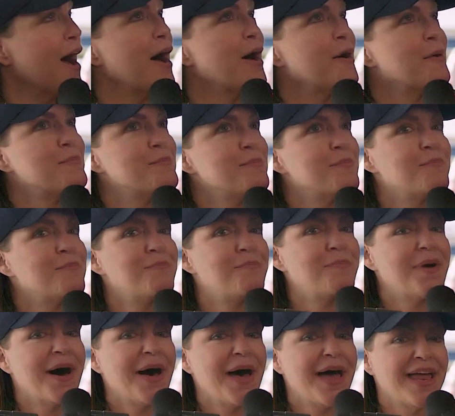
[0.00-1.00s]
Um,
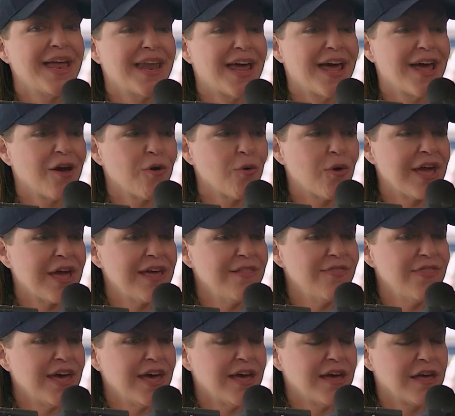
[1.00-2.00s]
but
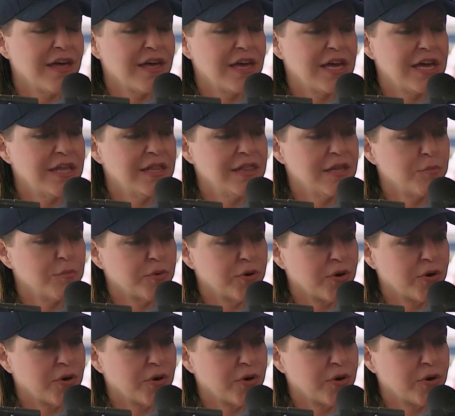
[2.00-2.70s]
in the